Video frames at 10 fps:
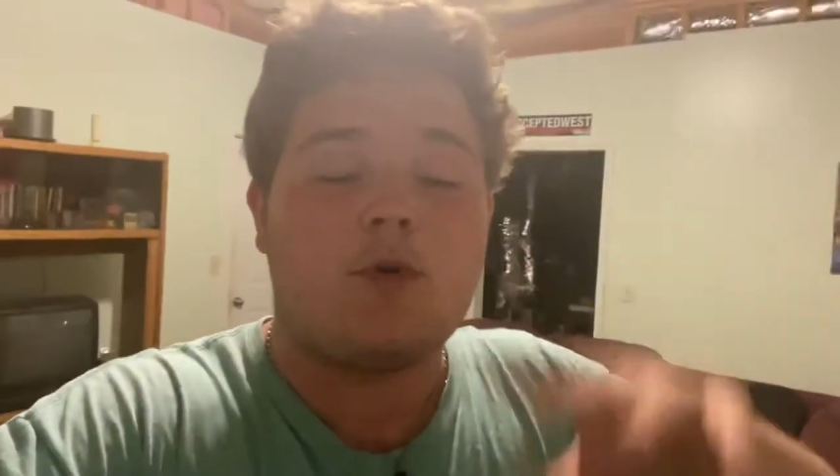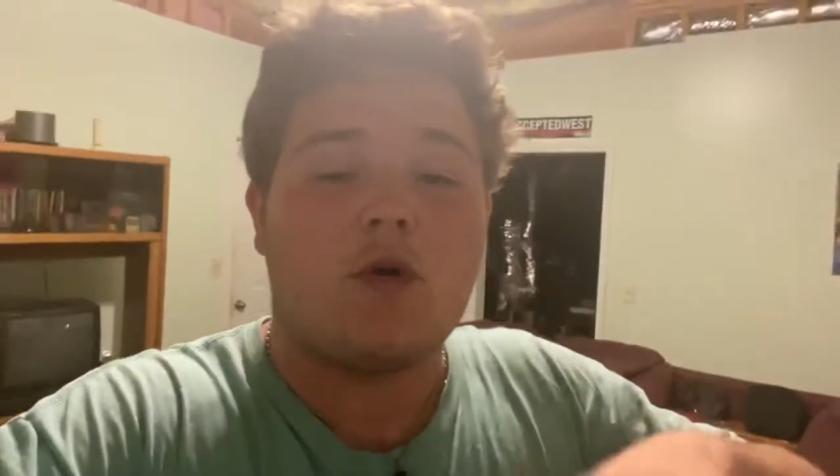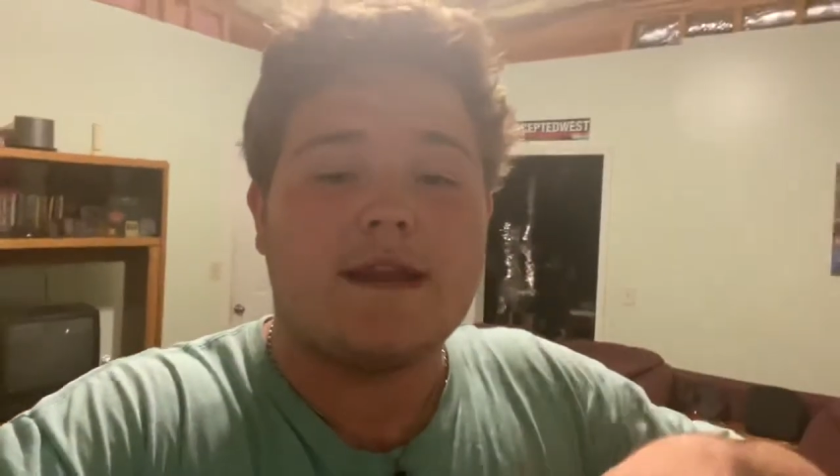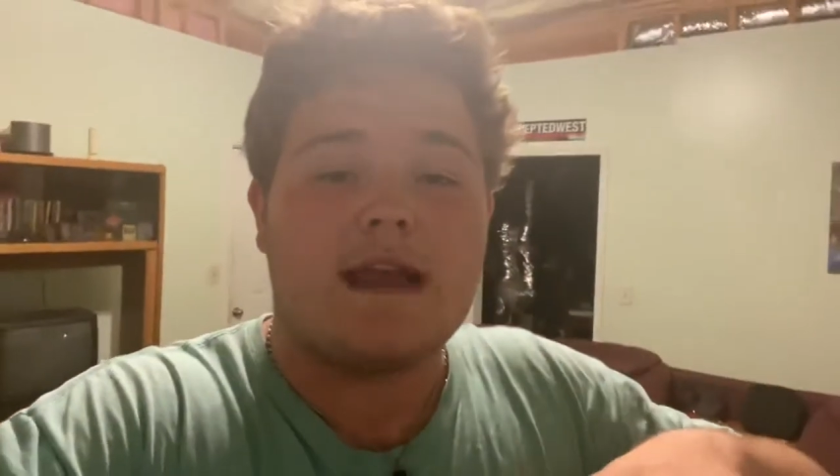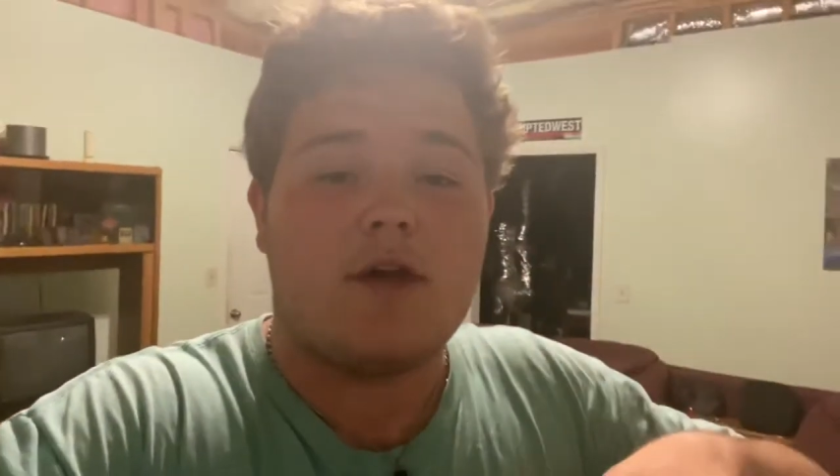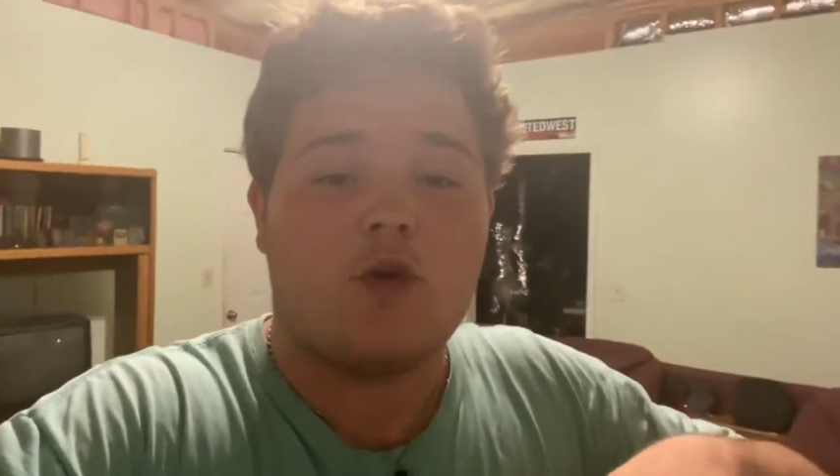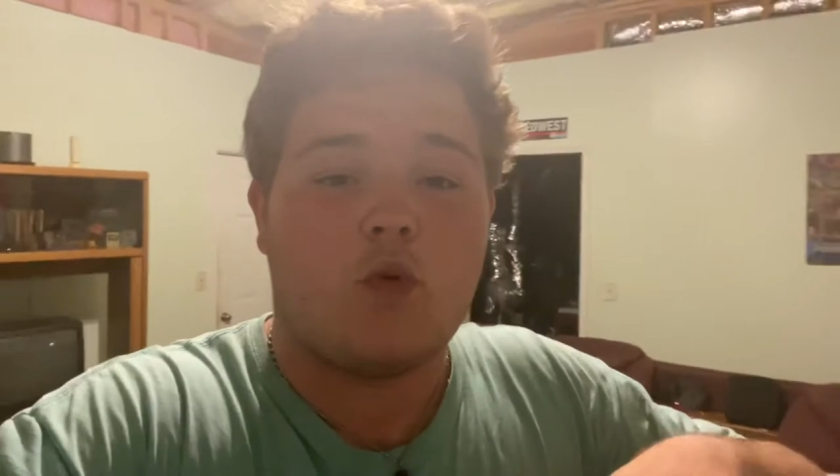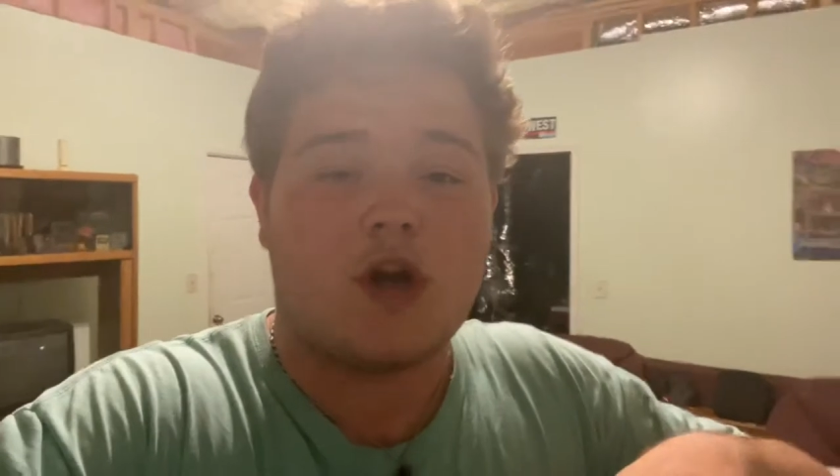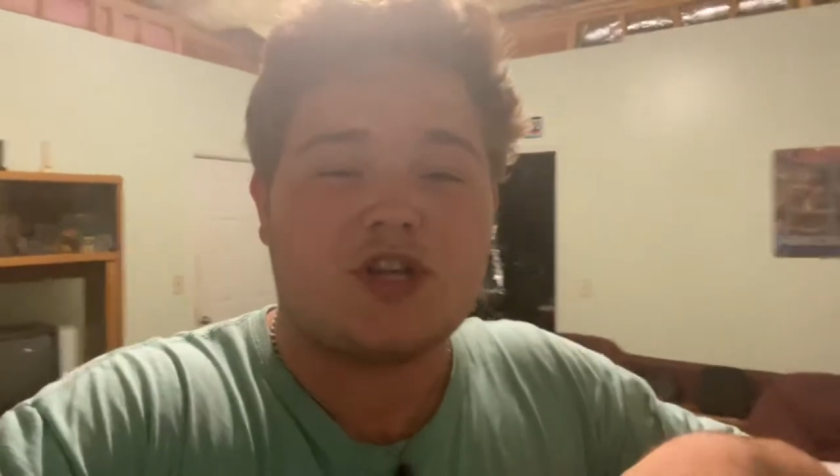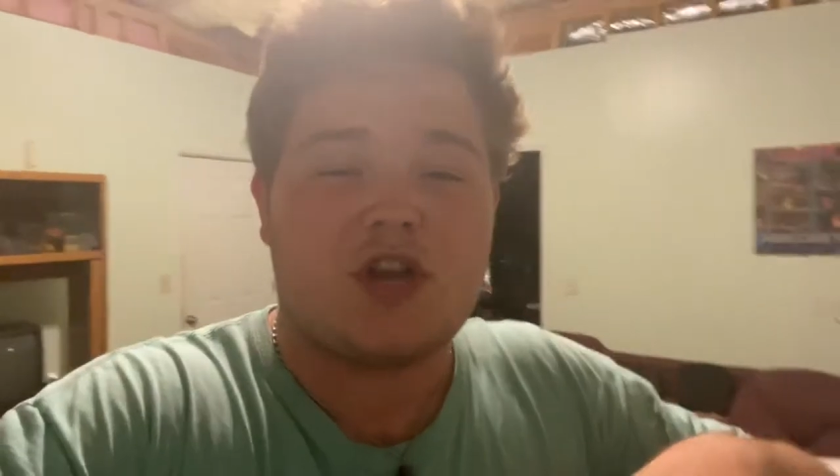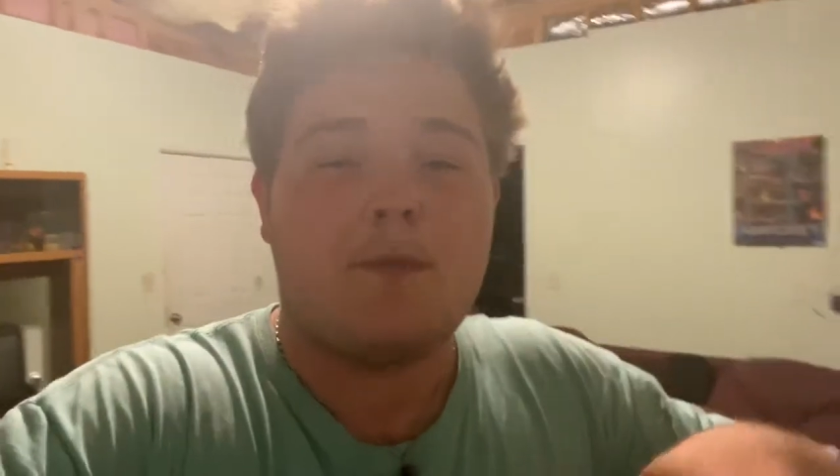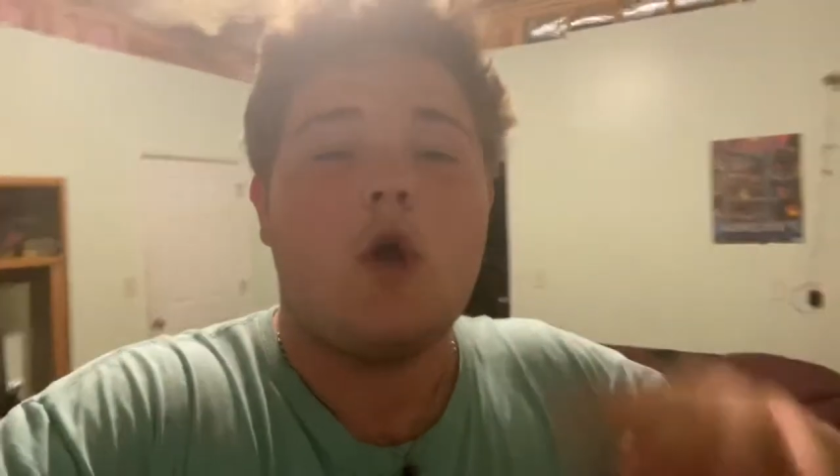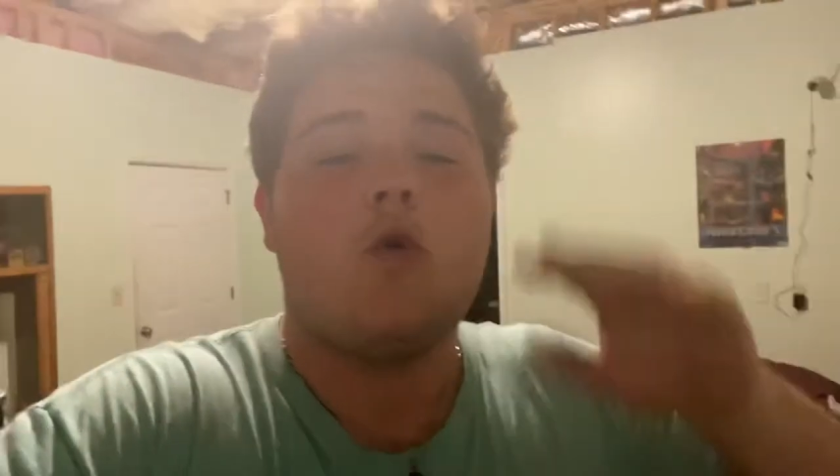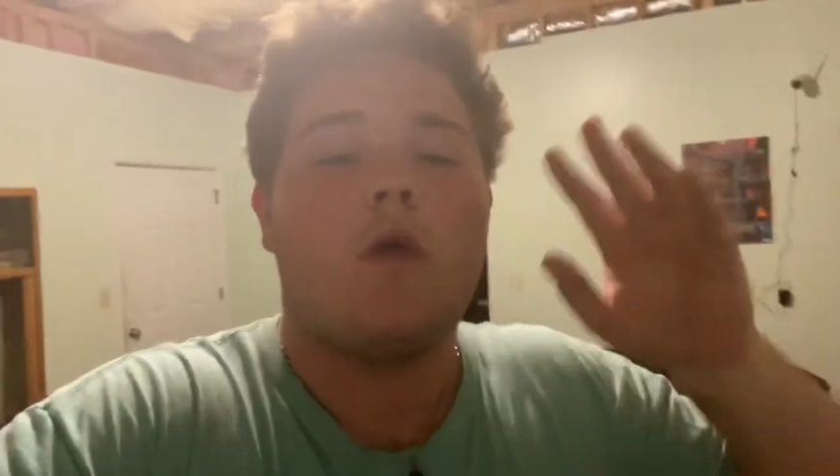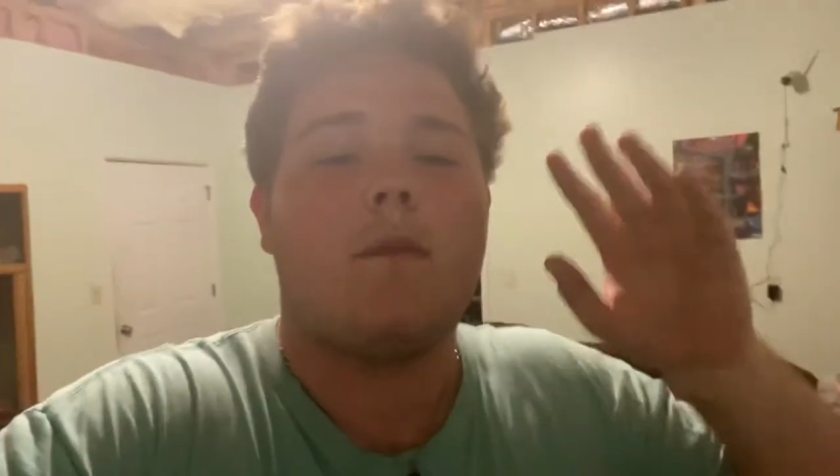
going down to worship, where